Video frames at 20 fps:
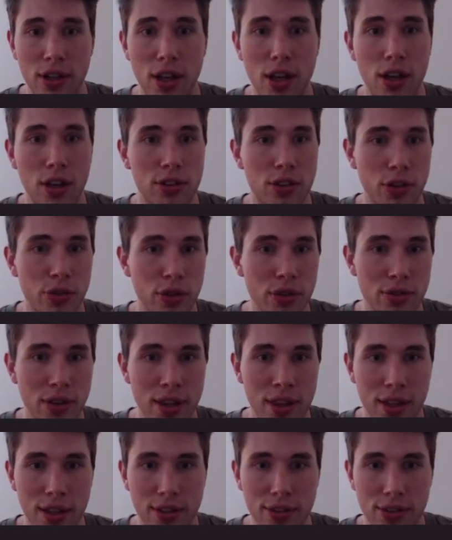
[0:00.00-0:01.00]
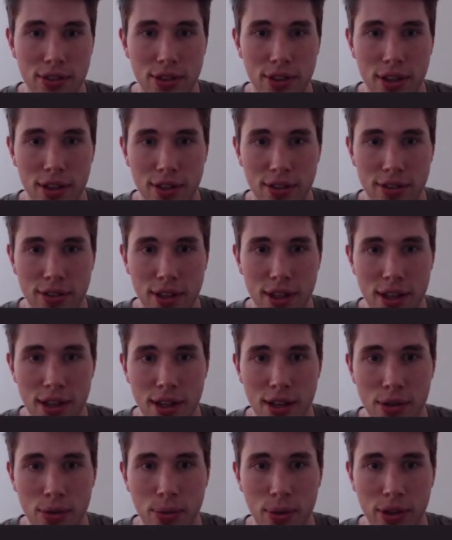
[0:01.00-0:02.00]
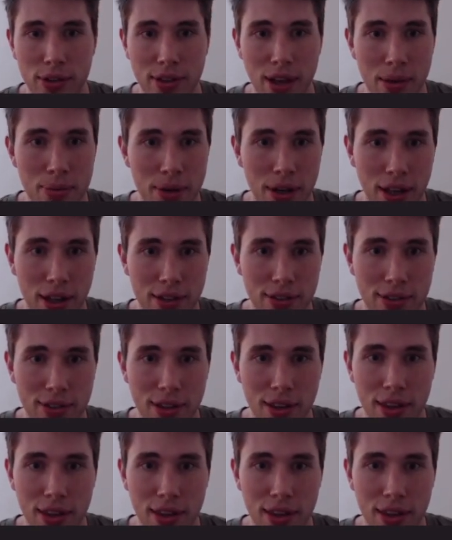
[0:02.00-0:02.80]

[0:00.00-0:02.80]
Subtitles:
So if we run this, you can see what's happening is